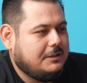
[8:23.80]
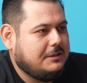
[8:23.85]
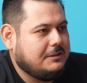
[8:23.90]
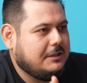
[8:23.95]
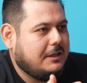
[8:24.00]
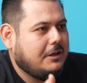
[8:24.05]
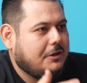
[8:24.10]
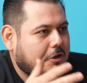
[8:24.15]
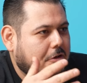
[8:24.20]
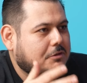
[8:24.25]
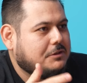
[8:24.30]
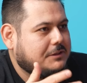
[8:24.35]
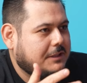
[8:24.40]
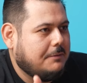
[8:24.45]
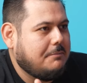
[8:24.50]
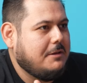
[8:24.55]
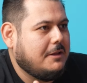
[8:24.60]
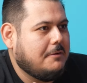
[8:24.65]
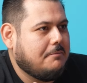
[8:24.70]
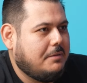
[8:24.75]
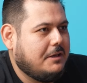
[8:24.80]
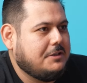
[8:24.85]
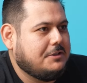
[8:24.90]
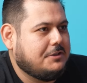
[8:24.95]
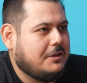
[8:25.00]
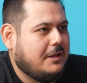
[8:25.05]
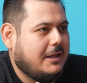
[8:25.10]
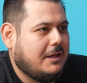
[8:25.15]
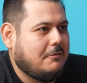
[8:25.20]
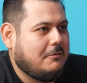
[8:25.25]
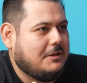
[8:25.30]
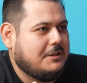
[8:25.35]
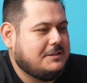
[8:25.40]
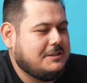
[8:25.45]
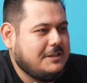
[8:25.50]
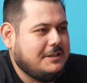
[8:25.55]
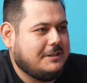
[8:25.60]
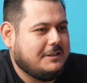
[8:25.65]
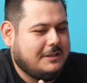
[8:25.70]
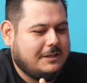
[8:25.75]
Uh-huh. He's like, "Yo, send me the picture. Like, I want to
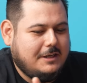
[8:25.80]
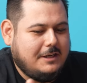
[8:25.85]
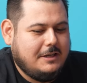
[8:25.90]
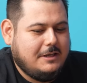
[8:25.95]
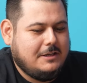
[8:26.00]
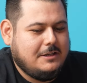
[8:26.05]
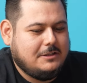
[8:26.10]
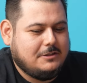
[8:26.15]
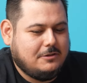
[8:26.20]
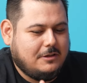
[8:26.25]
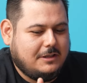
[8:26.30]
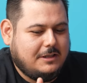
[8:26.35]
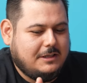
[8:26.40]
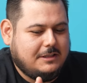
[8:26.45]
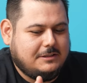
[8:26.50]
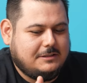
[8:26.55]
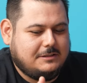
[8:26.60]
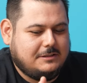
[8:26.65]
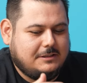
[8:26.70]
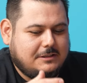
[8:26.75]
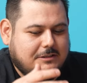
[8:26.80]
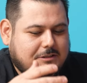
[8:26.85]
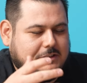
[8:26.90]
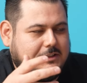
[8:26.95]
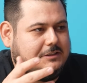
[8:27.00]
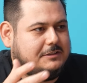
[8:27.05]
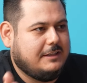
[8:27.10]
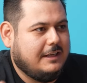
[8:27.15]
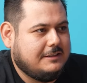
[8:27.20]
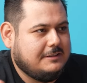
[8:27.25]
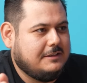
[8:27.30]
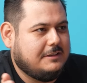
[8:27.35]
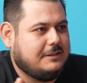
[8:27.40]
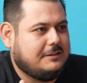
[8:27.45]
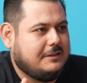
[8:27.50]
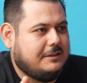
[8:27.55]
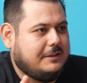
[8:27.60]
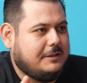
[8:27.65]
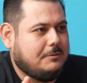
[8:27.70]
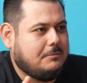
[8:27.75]
see it." Uh-huh. So I guess she texted it
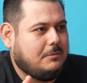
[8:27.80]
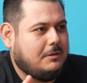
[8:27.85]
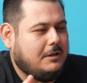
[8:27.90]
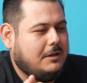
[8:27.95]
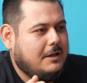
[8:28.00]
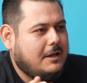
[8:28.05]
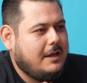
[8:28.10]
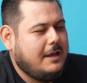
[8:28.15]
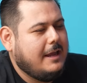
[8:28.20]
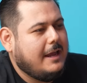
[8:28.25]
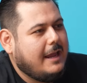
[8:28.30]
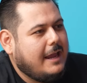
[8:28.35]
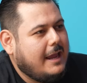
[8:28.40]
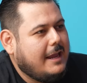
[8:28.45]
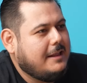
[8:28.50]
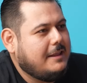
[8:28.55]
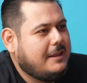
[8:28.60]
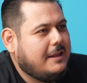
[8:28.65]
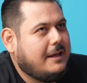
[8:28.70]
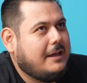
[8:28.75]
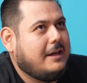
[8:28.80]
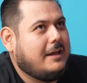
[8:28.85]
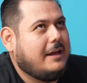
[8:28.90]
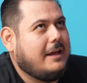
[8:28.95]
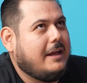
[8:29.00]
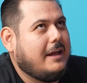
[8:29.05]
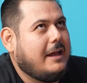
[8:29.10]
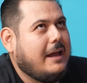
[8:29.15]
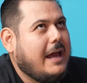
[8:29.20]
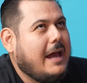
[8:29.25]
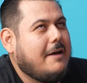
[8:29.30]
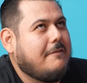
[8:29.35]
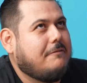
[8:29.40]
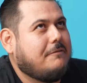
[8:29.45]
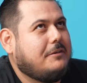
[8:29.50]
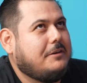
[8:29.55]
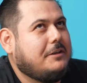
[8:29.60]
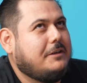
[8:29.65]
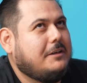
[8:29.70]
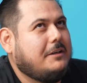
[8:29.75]
to him, and that
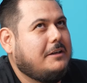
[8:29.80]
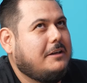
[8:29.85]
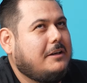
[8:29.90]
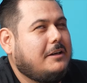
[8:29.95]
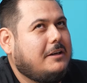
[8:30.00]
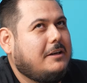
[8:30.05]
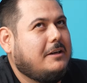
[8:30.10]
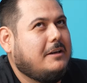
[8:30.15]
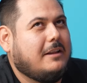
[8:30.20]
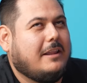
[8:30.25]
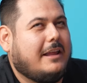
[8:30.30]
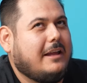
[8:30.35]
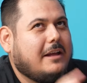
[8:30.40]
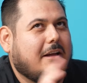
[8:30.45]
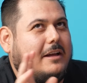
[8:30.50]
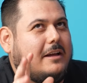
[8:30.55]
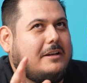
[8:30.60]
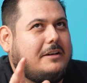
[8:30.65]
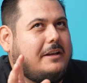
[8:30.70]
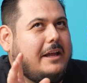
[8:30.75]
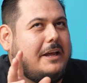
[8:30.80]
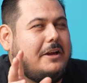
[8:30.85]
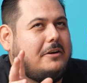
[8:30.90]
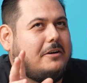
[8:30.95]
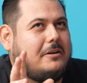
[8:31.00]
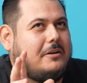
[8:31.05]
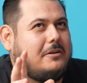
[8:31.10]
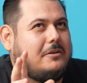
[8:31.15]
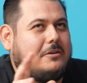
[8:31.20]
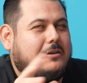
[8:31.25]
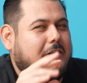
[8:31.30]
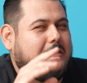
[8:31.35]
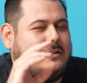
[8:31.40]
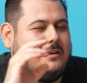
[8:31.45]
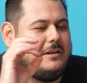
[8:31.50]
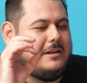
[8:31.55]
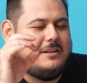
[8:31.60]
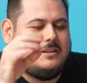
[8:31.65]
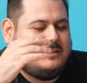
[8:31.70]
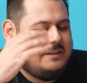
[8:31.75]
after like a, a day or, or a